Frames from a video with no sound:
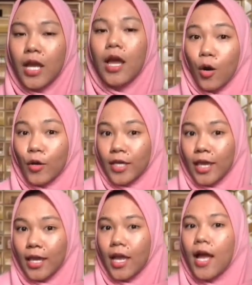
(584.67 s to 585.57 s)

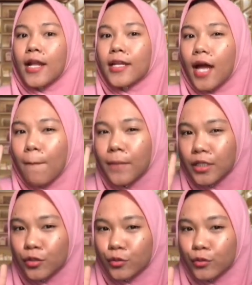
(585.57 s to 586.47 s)
Okay, number
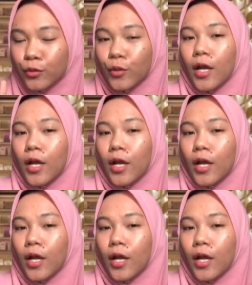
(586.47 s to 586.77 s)
2,